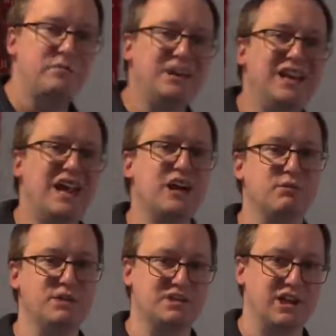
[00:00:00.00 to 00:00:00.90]
be
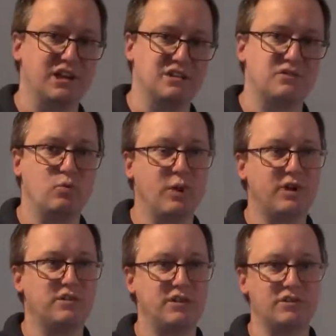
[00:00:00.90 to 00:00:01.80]
heterozygous,
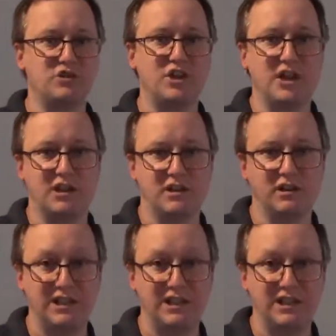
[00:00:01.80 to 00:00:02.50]
where the genetic